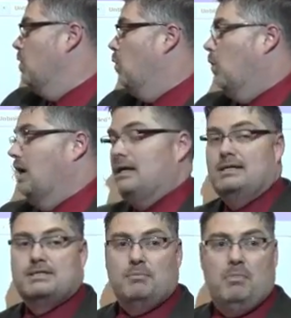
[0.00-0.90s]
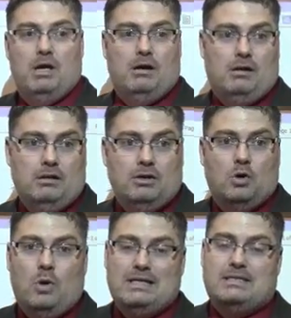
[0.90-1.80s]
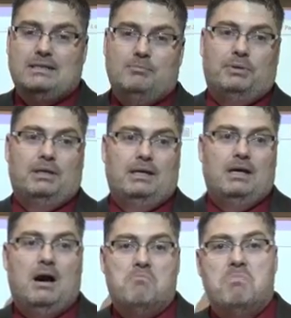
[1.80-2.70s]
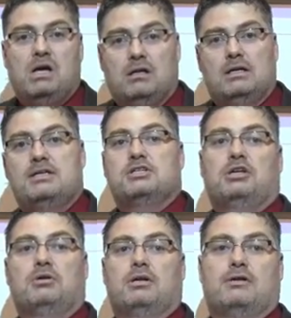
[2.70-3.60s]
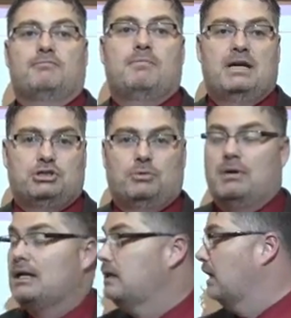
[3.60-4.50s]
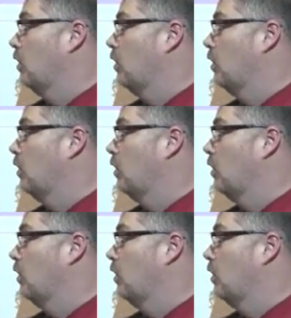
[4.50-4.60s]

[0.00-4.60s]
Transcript: what is a mill? Quite simply, a mill is a unit of measurement